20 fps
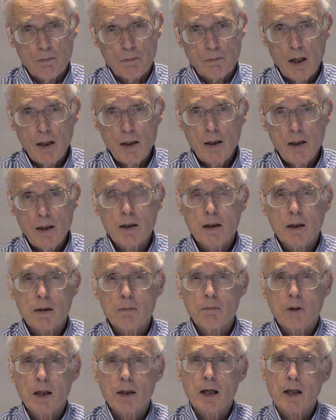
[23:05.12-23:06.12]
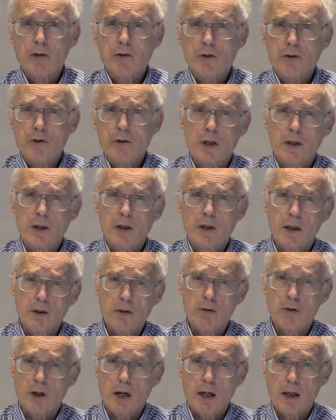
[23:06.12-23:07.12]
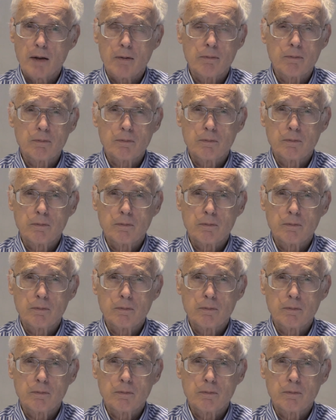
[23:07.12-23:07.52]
My lectures on the internet